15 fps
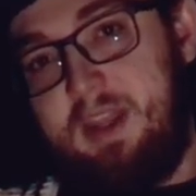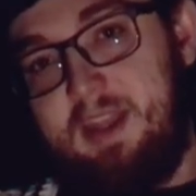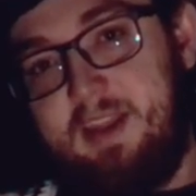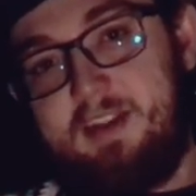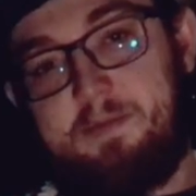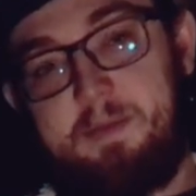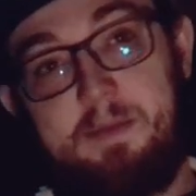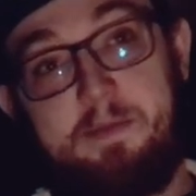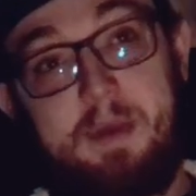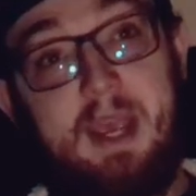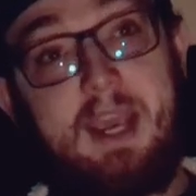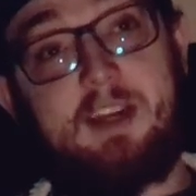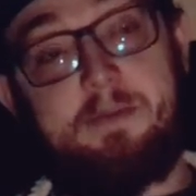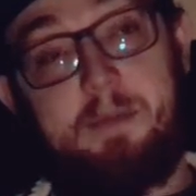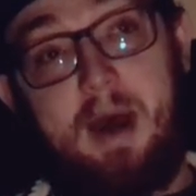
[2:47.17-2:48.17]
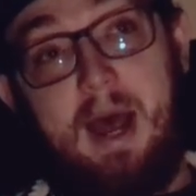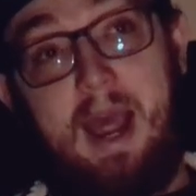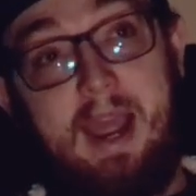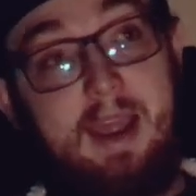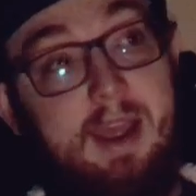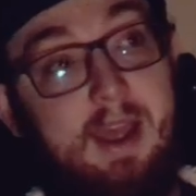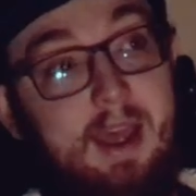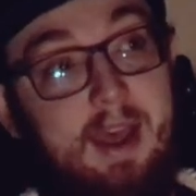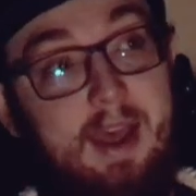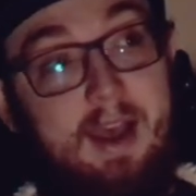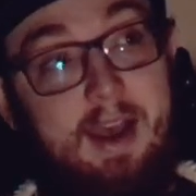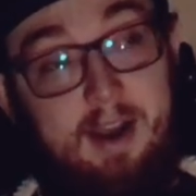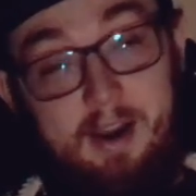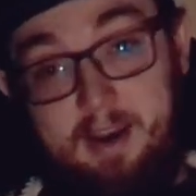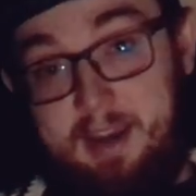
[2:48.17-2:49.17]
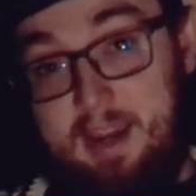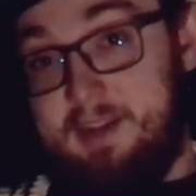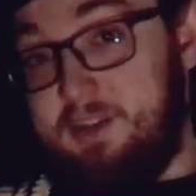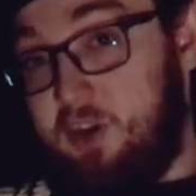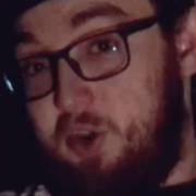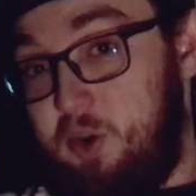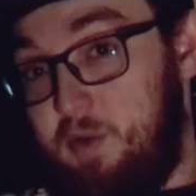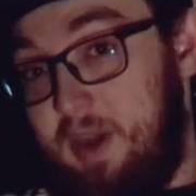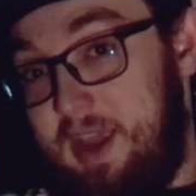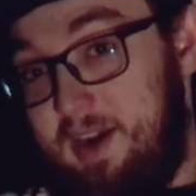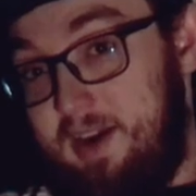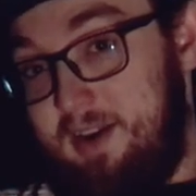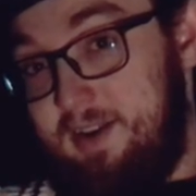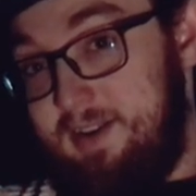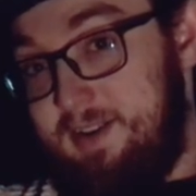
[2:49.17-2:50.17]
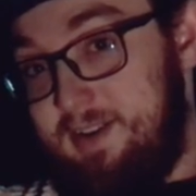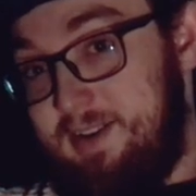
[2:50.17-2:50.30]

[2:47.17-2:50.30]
that has been picked by our guest curator,